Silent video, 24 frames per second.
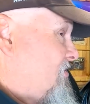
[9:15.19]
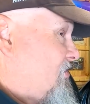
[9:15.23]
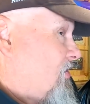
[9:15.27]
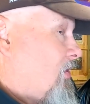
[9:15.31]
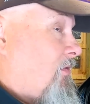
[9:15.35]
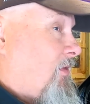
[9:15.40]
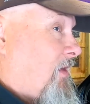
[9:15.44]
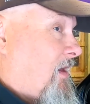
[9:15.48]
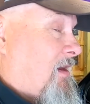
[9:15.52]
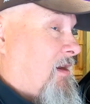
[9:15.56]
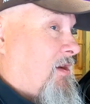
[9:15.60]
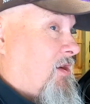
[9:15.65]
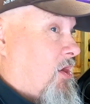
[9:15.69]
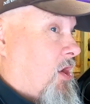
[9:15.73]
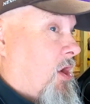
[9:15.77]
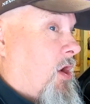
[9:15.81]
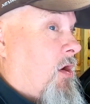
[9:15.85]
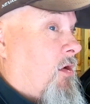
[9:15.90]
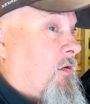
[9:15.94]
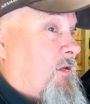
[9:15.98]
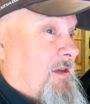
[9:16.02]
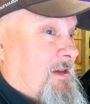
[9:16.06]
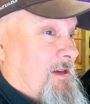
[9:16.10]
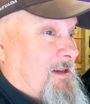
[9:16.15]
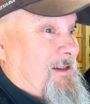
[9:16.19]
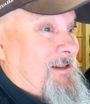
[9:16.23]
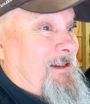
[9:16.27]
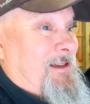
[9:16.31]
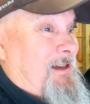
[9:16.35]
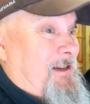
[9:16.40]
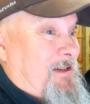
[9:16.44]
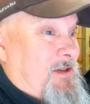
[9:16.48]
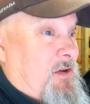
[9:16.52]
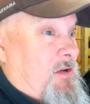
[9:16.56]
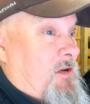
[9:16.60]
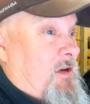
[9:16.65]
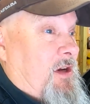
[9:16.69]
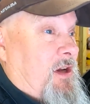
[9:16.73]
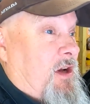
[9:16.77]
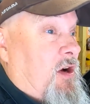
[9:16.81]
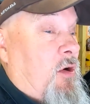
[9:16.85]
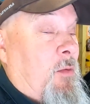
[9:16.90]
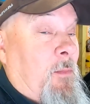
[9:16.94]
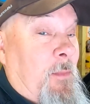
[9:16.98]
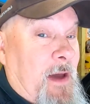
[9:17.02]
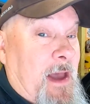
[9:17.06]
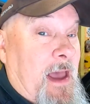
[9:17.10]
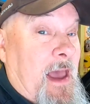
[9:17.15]
so they know these things are going to
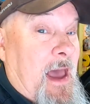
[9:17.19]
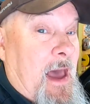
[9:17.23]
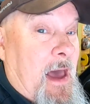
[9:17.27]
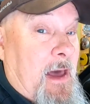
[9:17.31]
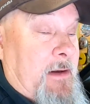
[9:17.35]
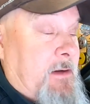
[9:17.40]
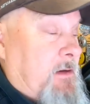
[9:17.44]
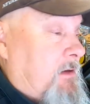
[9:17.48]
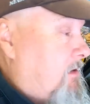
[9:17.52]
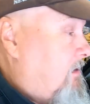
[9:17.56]
go bad,